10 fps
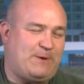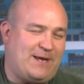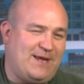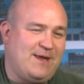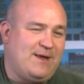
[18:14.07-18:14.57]

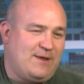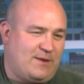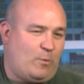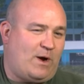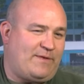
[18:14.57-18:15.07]
but
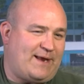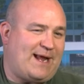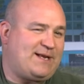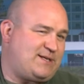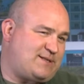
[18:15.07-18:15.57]
the one that
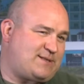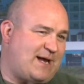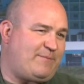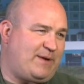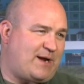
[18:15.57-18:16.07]
I just
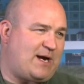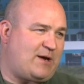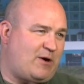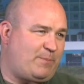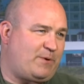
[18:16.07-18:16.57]
I've been kind
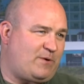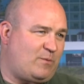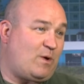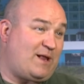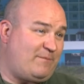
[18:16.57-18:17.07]
of harping
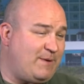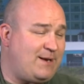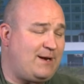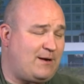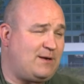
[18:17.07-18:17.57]
on while I've been
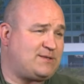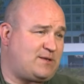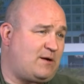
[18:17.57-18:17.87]
here is the